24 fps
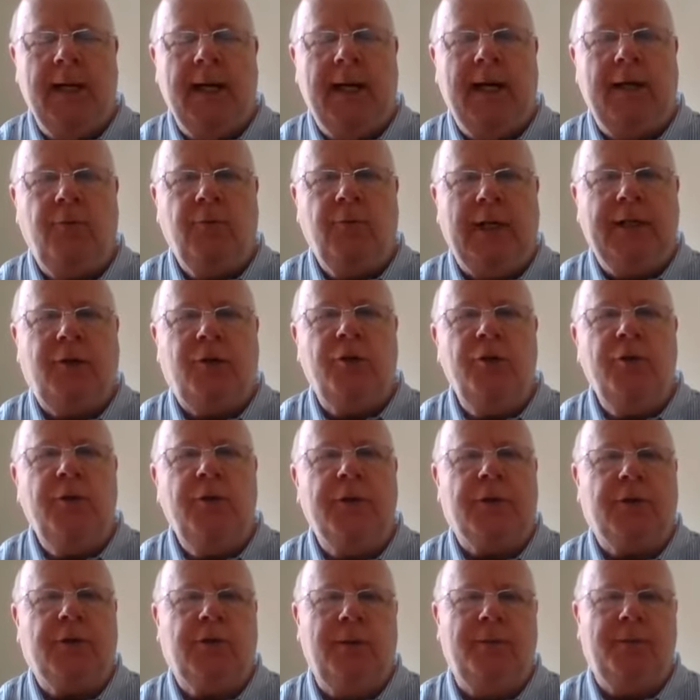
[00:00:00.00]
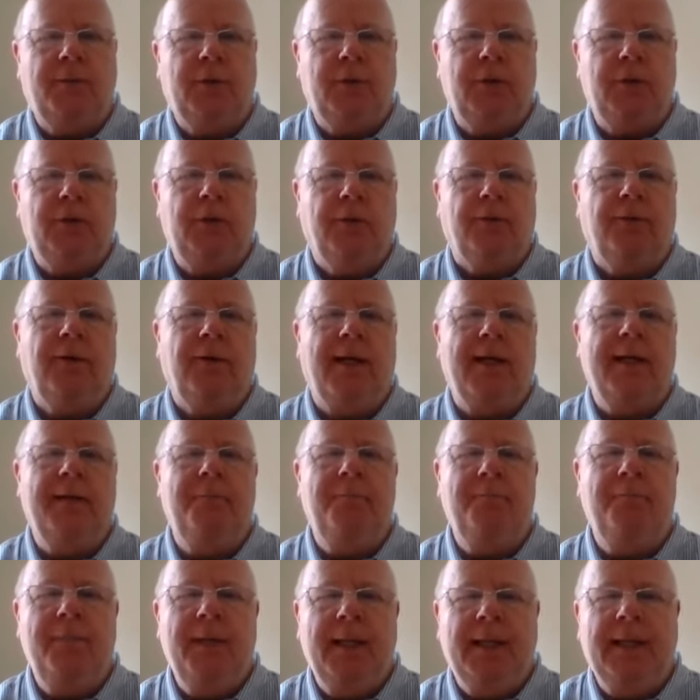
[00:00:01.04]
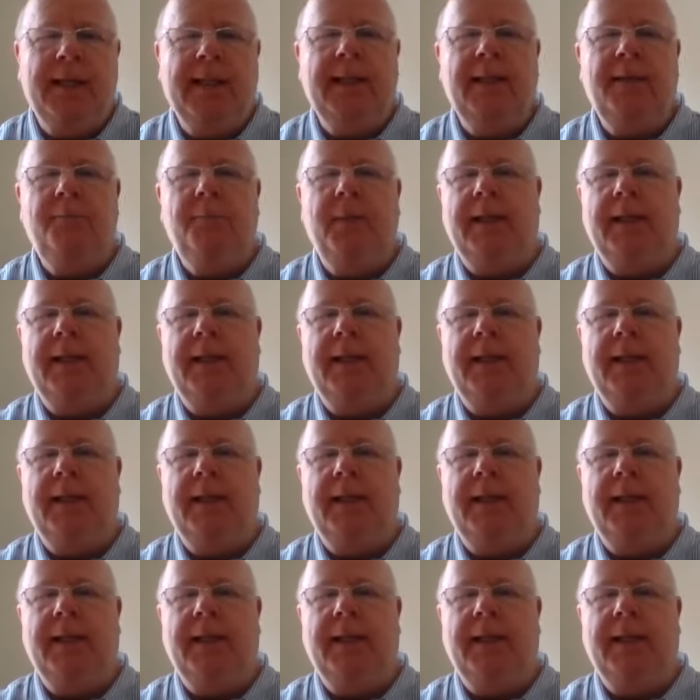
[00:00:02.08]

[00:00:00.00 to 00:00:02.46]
And right through the scriptures, you'll find many,